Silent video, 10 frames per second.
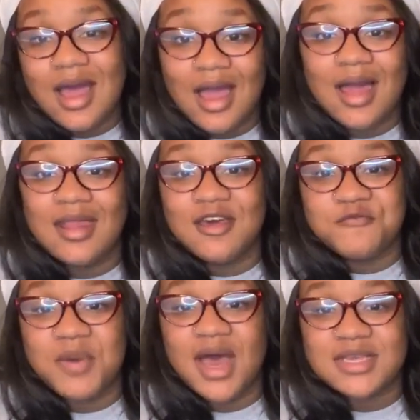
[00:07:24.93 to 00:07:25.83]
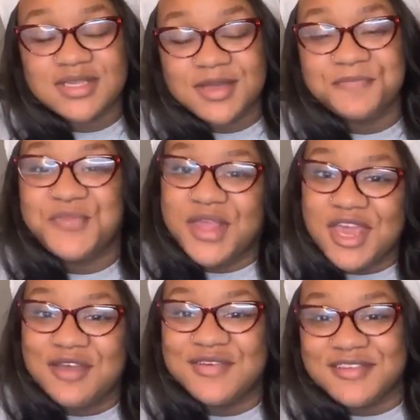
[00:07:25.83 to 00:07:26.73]
I love pasta.
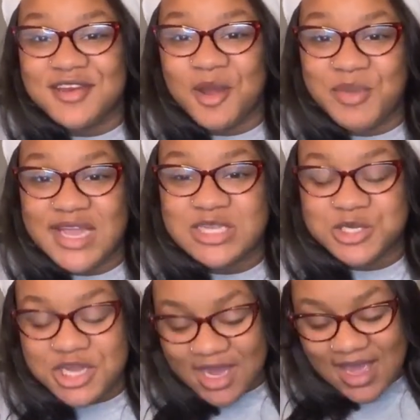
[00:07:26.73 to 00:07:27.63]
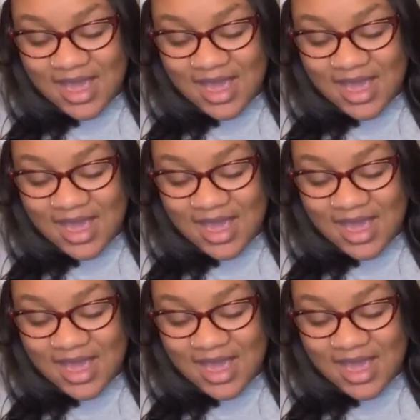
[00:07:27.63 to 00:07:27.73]
It was in our pantry.